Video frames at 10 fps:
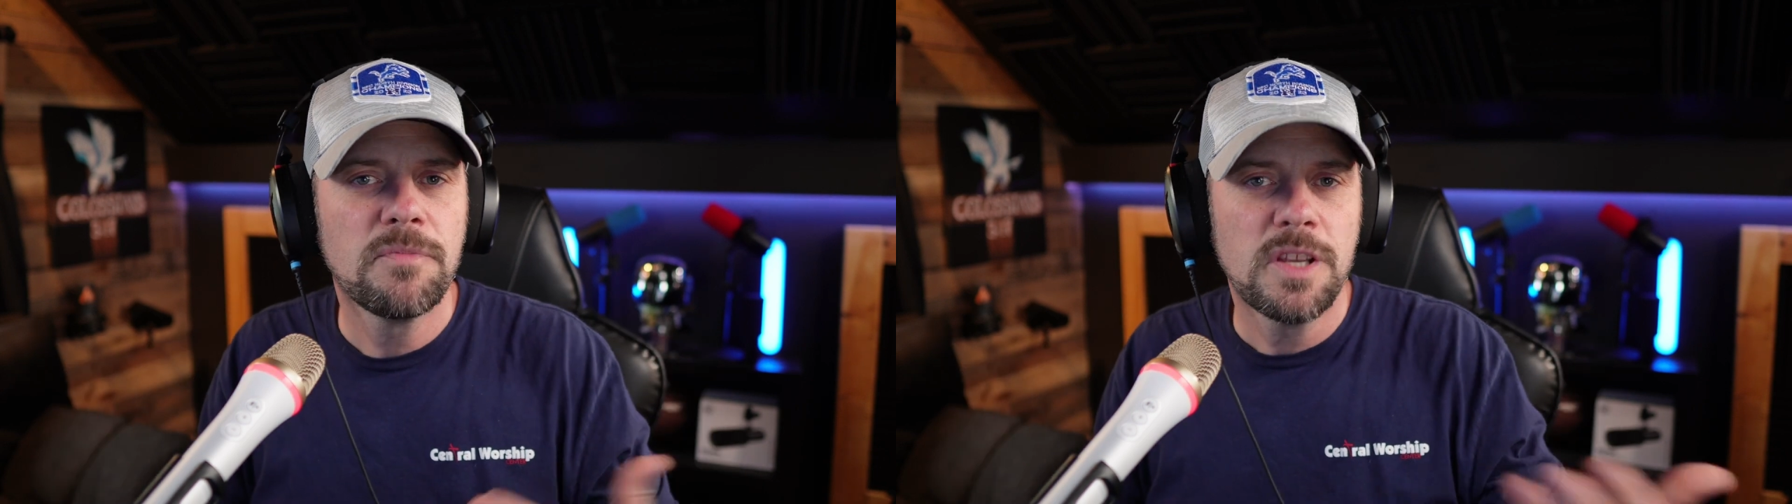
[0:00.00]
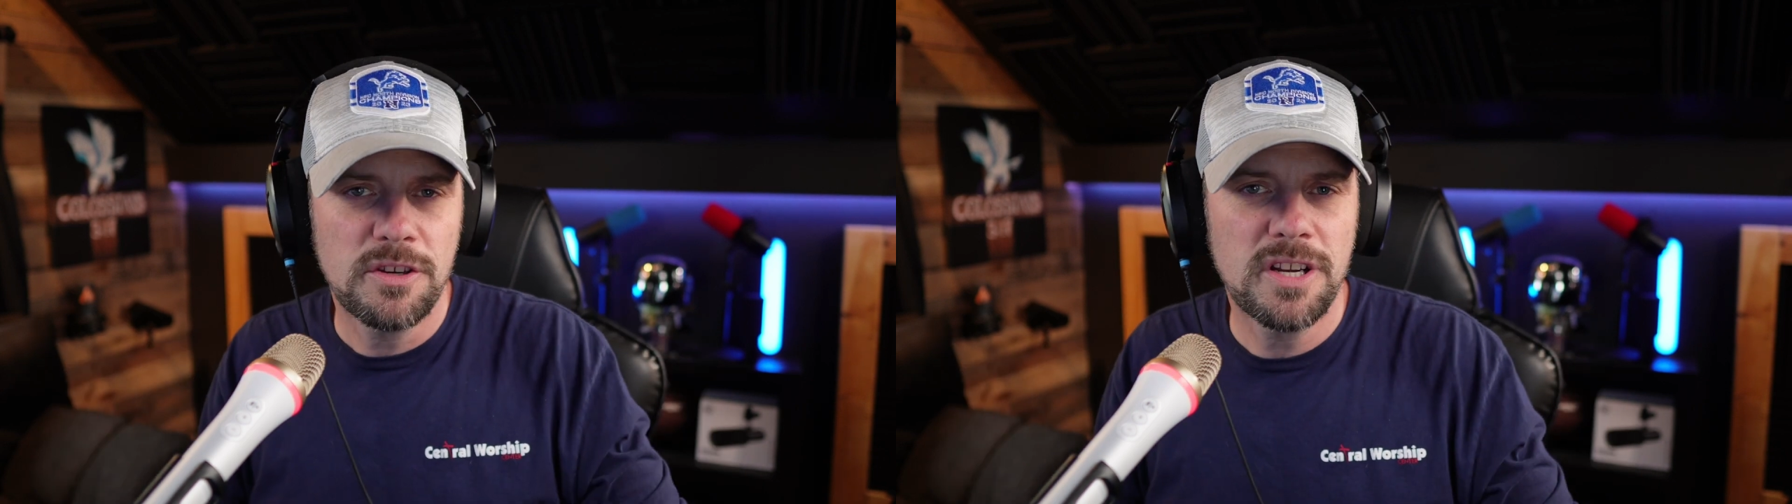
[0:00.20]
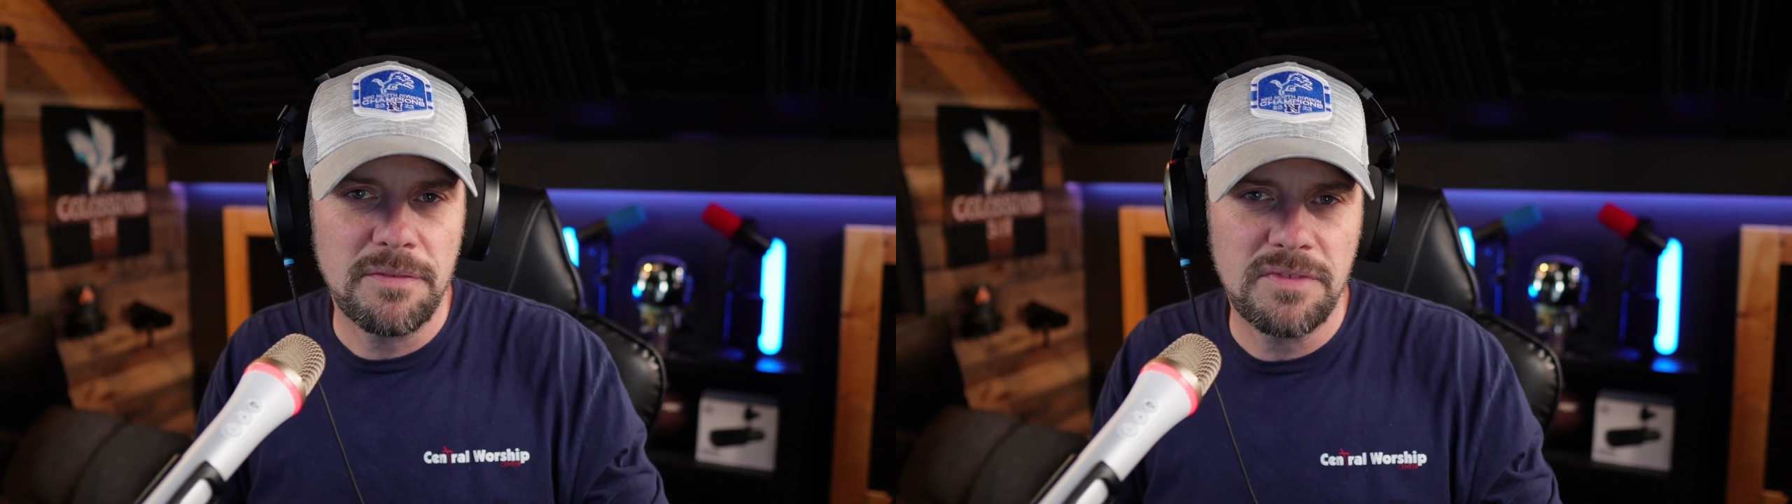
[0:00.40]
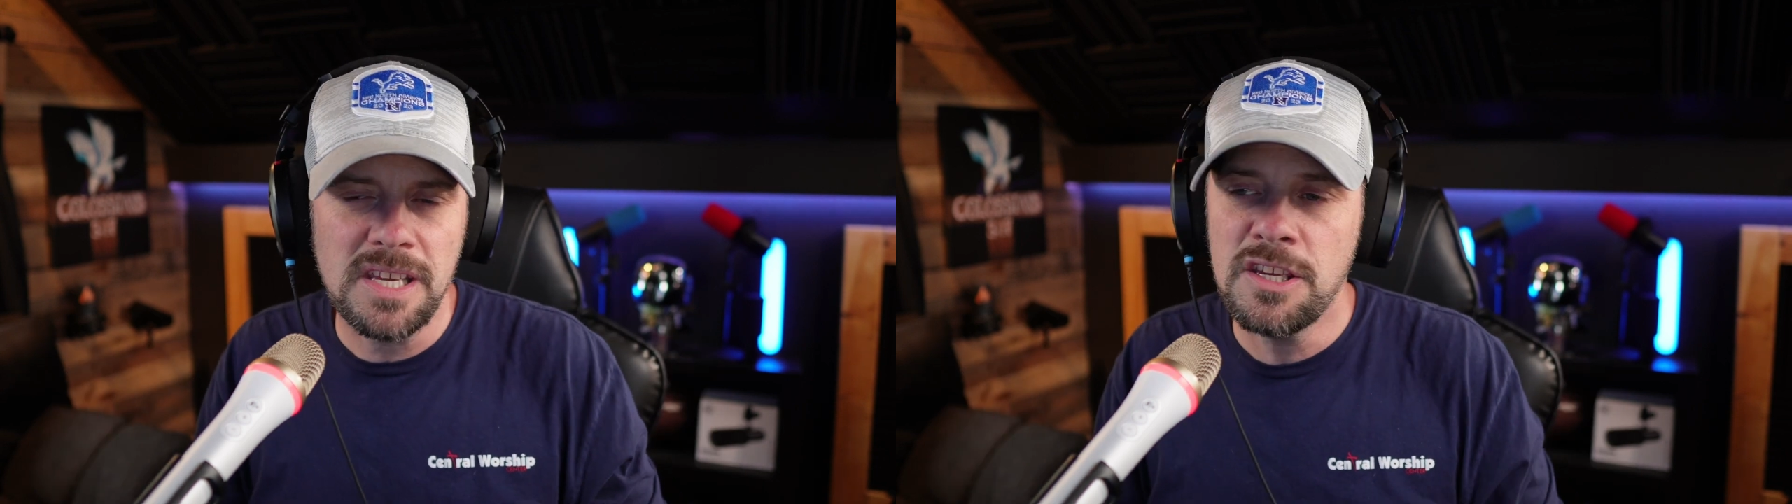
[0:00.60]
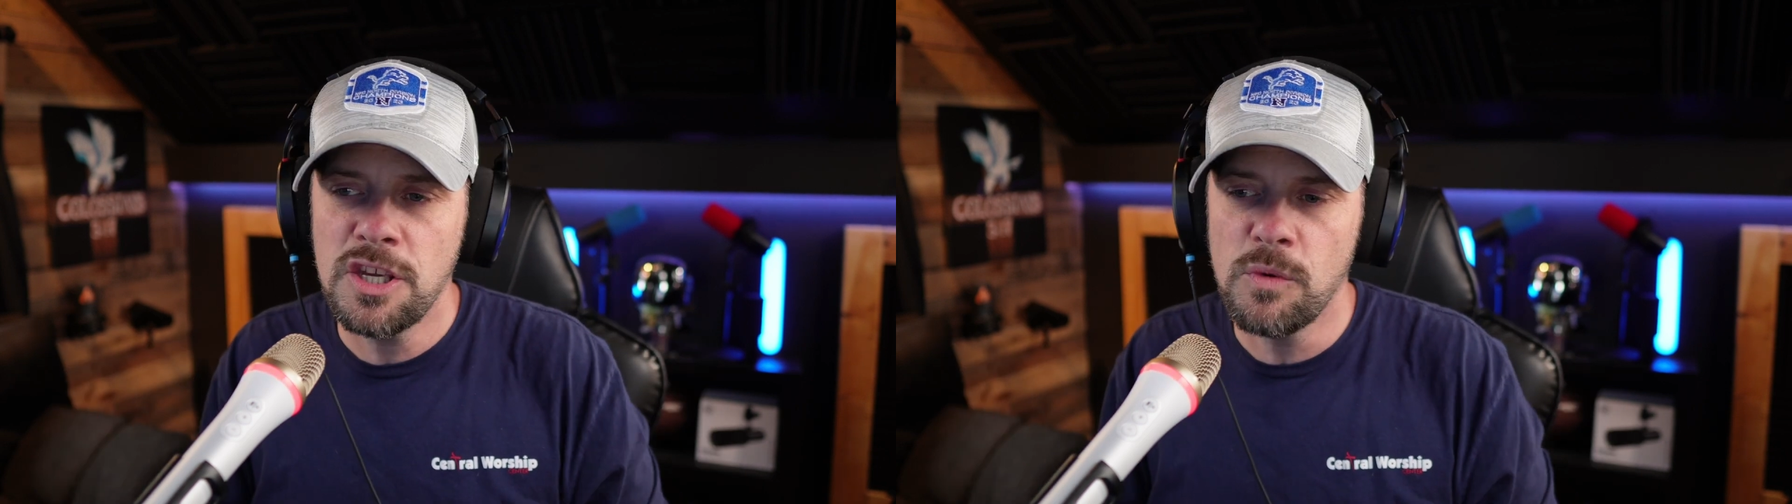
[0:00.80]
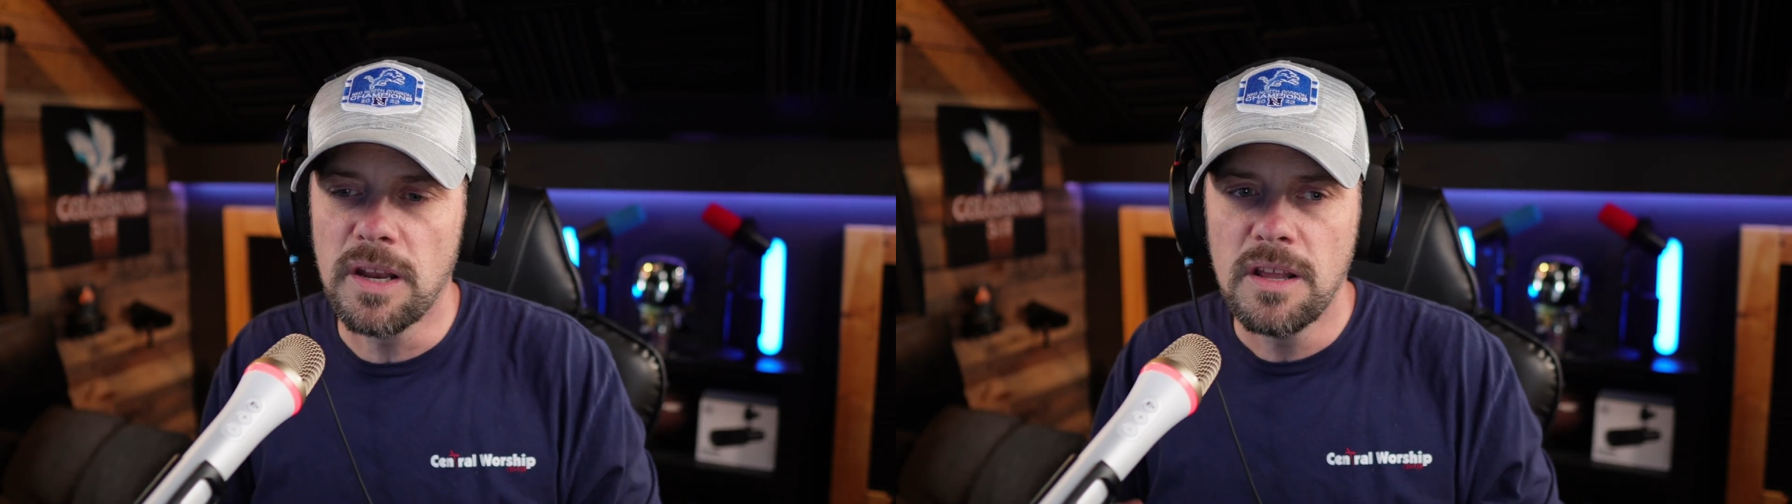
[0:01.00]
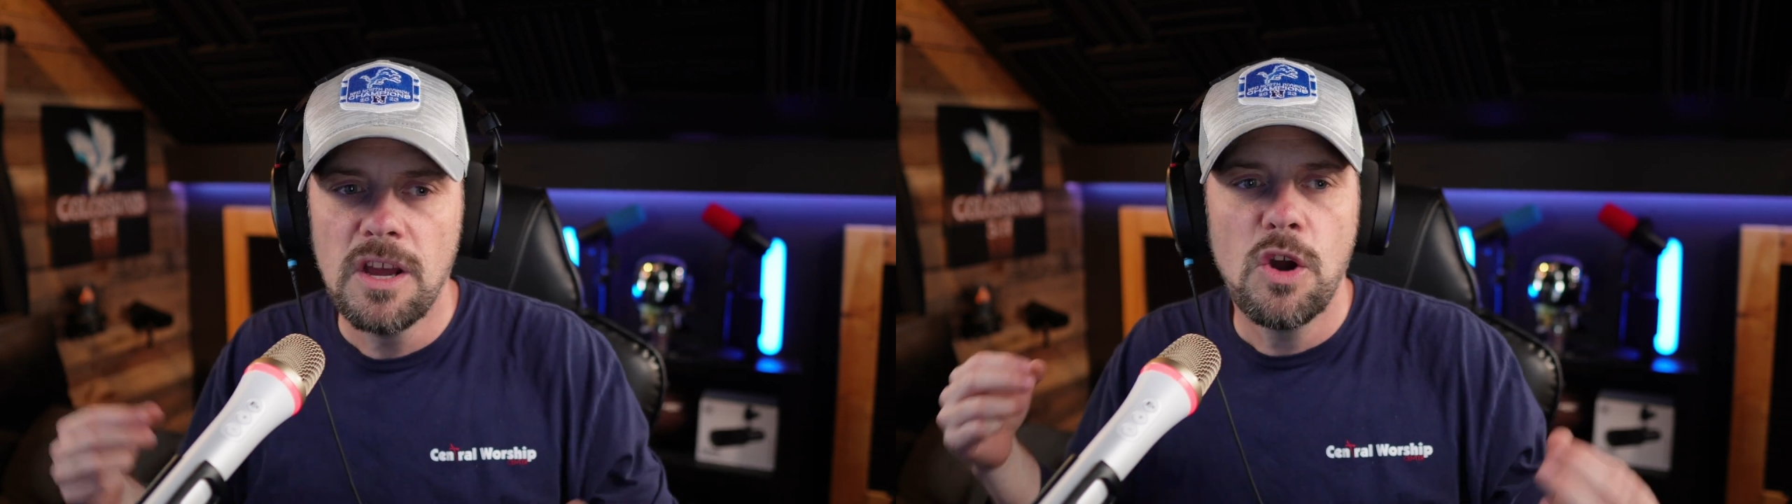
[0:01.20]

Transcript: You're going to have to EQ it.